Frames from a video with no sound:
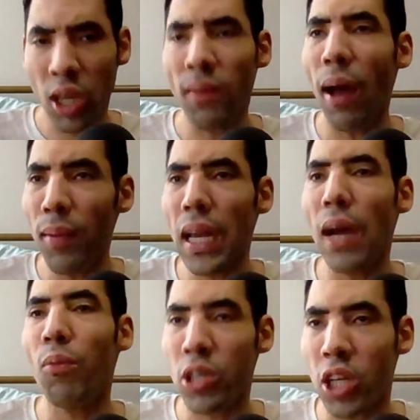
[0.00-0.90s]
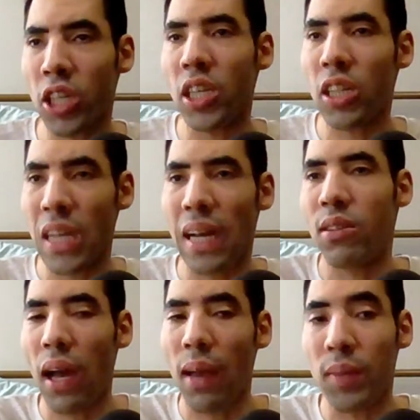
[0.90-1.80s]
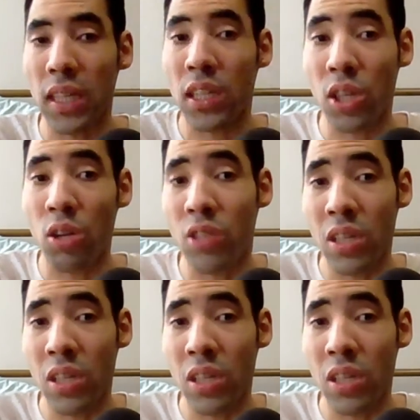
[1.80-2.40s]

So I'm happy we got more Young Justice. So happy this news.